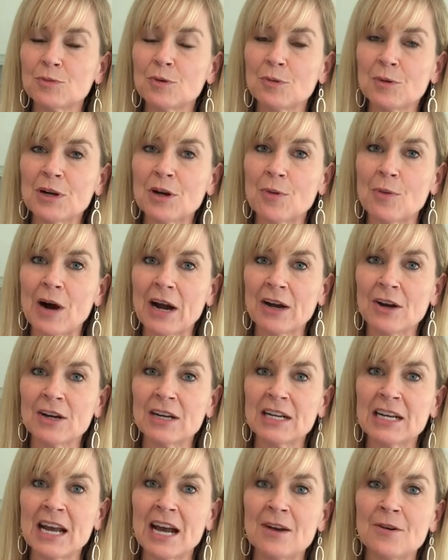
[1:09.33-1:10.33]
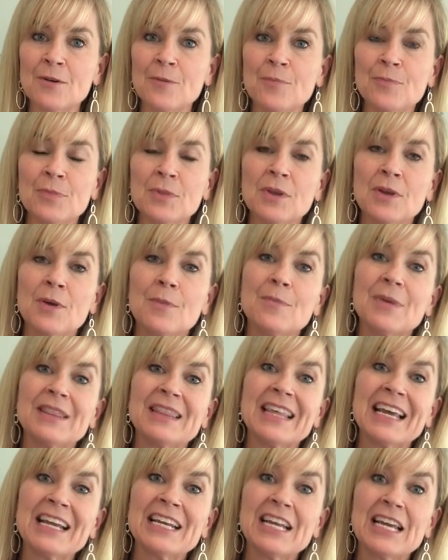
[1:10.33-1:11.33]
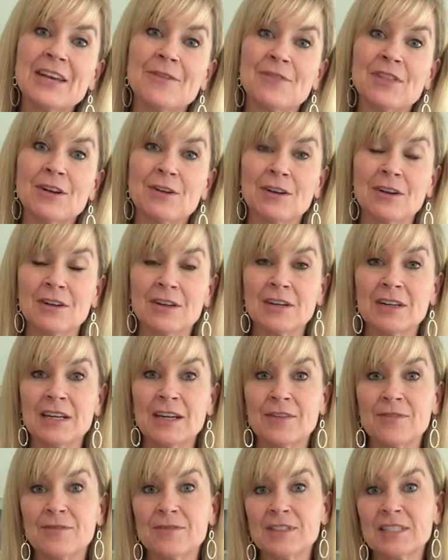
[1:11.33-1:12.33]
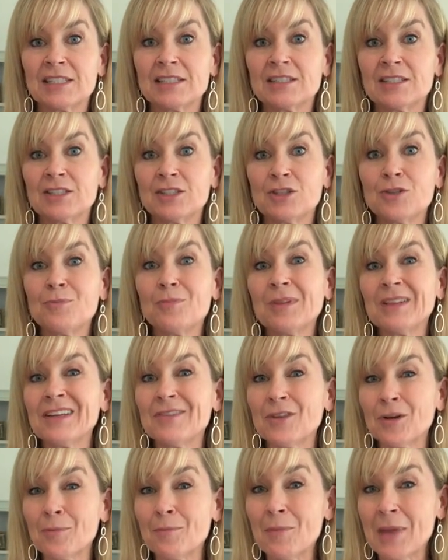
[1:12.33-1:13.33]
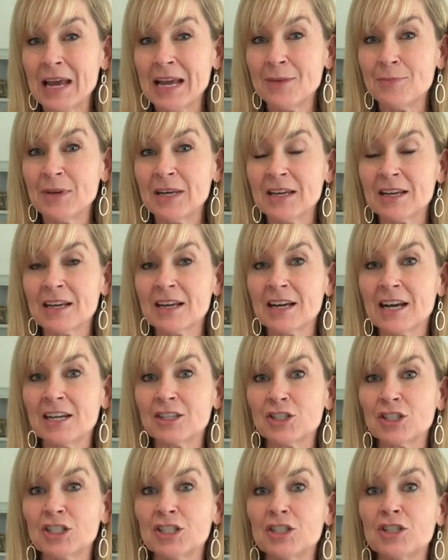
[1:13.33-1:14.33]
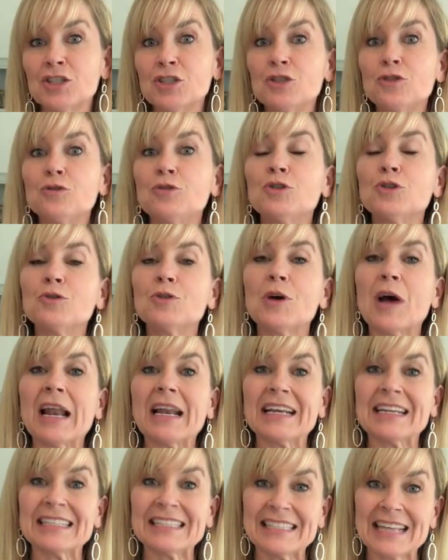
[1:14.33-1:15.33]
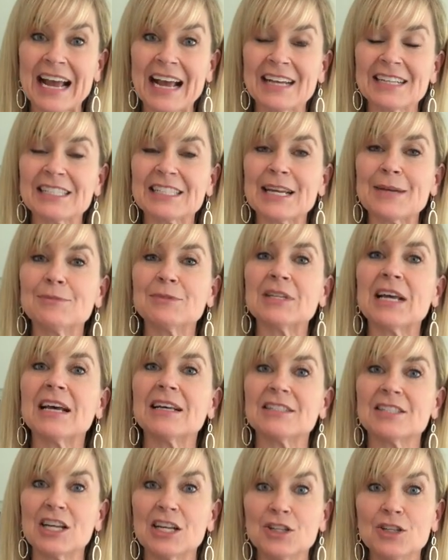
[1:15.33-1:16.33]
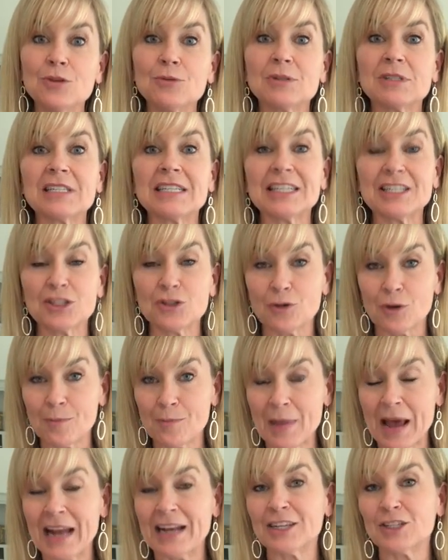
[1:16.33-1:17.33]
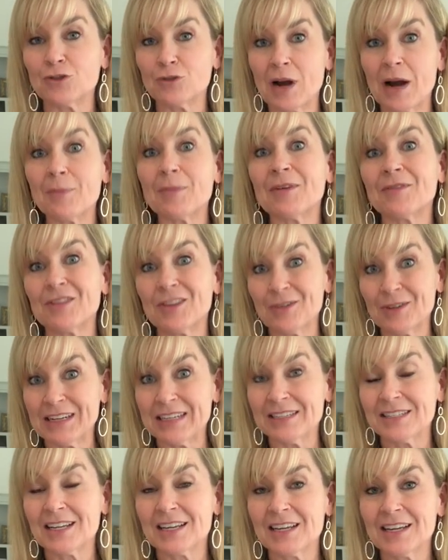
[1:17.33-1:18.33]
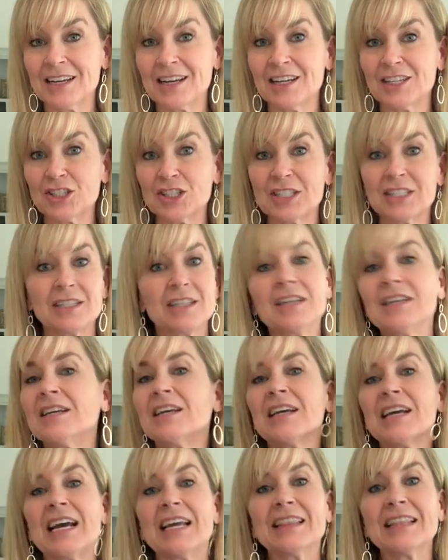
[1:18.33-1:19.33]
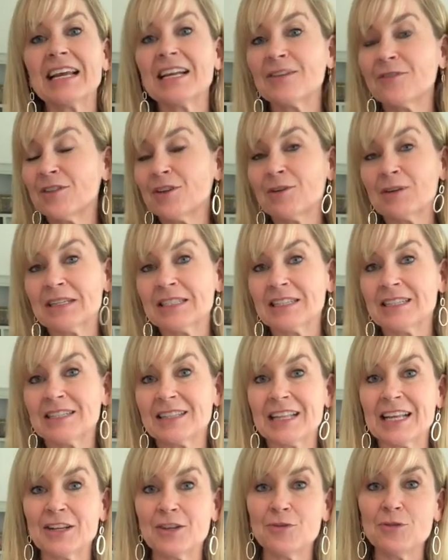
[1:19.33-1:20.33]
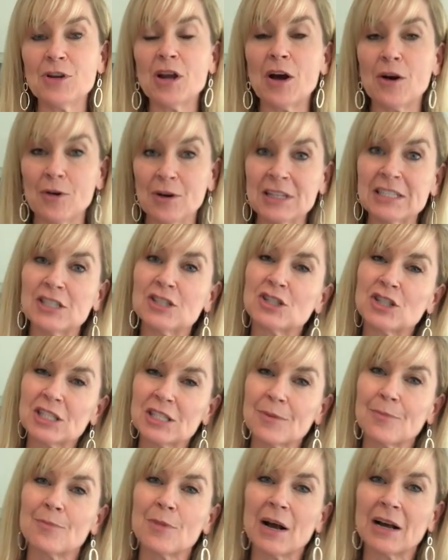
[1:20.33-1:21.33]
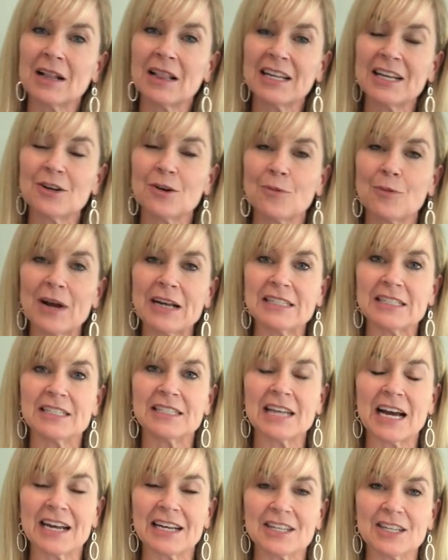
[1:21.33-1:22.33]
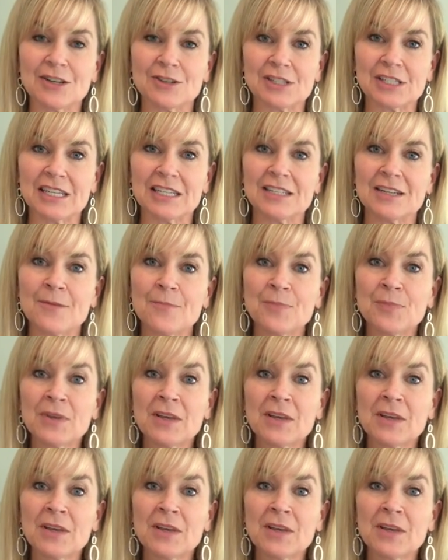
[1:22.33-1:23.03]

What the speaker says: will require it now, but then if you believe there may be a concussion, you do that exact same test and you will see a dramatic drop if there is a concussion. And then if there isn't, then it's just a cleaner way to diagnose it.